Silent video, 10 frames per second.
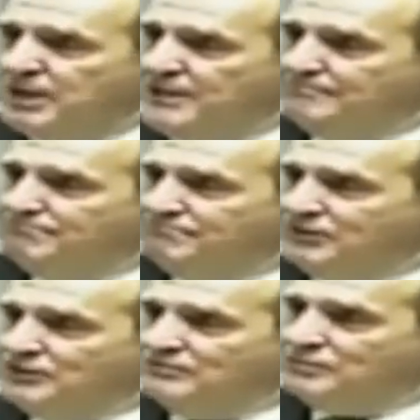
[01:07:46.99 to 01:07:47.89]

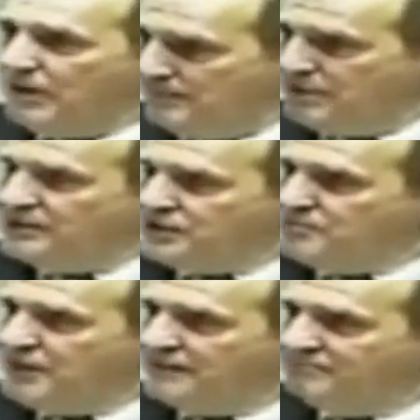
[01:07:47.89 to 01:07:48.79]
bombs dropped on
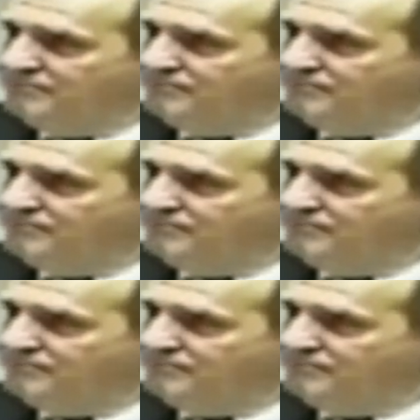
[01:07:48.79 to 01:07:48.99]
Japan.